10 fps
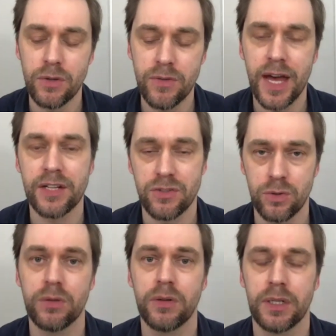their
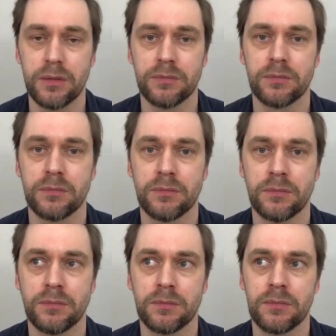story.
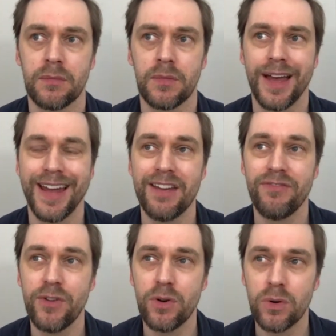And if
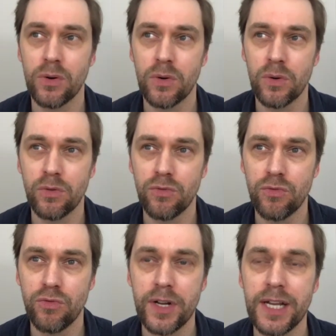you're
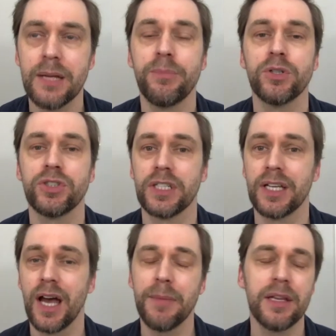really pushing
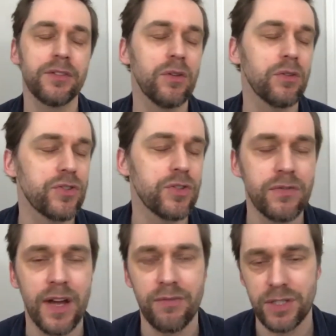it, I mean, it's not true
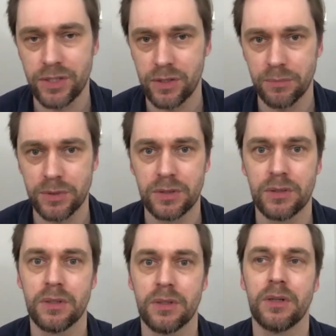for every script,
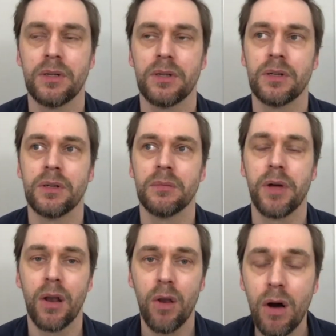but
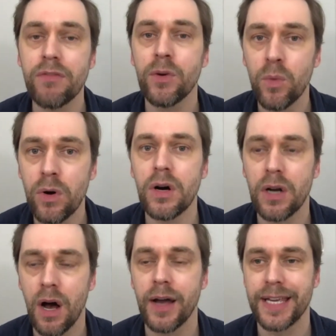a lot of the work
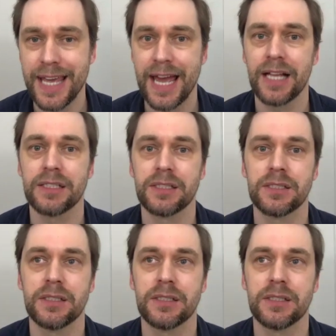I get,